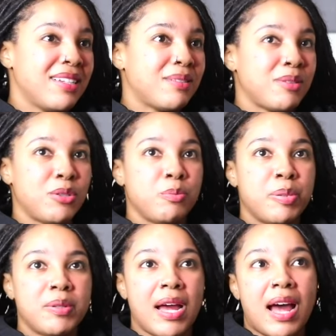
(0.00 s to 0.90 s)
you
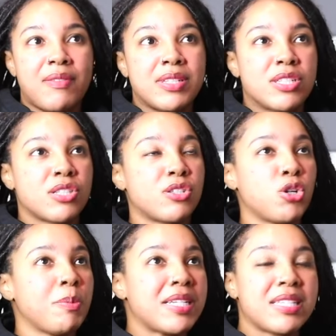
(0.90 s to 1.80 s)
having
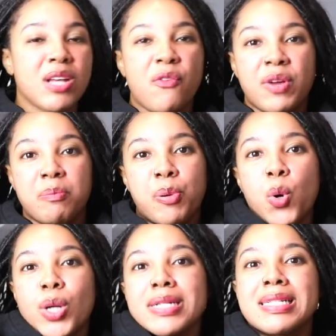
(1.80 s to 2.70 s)
too much self
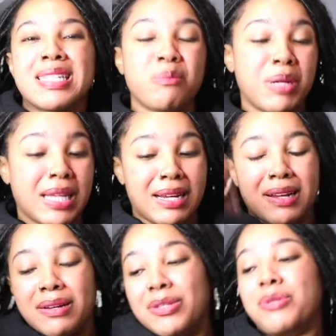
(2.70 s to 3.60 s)
importance and being like,
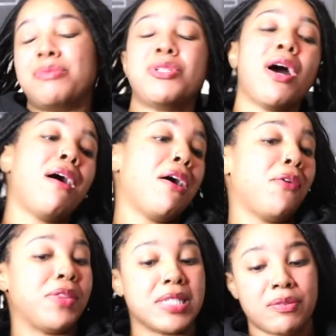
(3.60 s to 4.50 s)
you, y'all
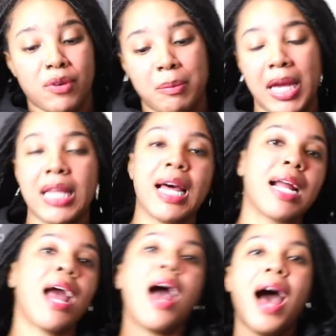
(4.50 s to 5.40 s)
hug this for me.
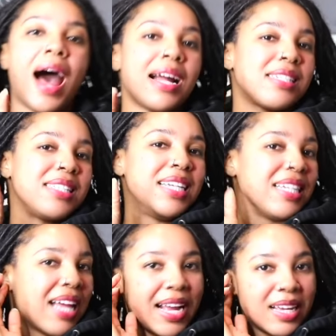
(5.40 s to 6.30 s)
Like, I just
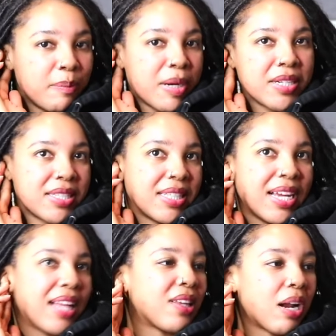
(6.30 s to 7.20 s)
didn't like it
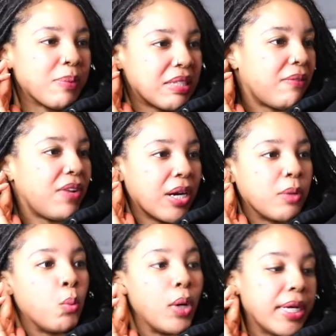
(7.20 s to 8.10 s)
personally. I thought it was a very
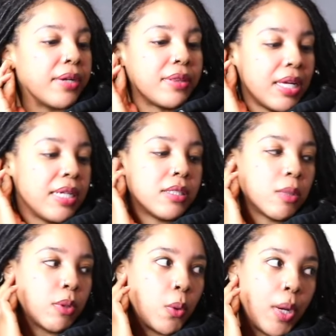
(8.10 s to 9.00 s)
weird thing
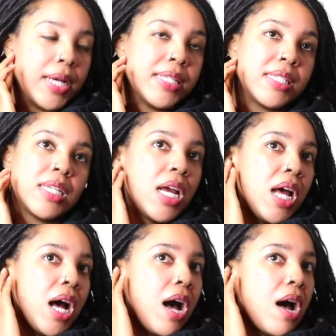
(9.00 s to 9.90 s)
to request
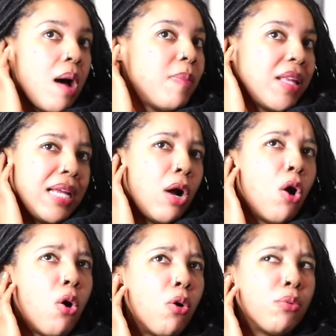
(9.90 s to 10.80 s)
um, that they
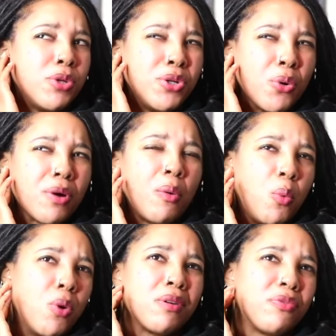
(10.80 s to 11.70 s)
hold your
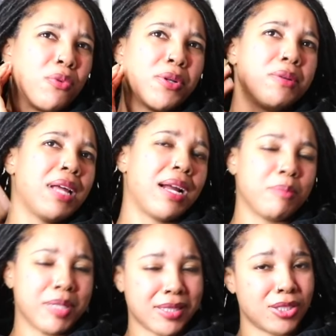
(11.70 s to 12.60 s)
award for you. Like,
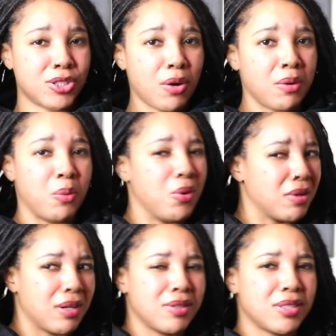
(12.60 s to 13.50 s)
bitch, it's your
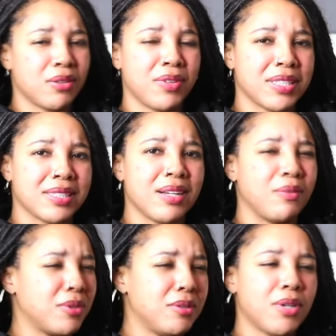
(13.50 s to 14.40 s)
award. Hold it your fucking self.
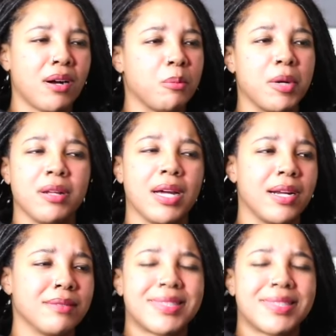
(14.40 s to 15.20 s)
What are you talking about? Like,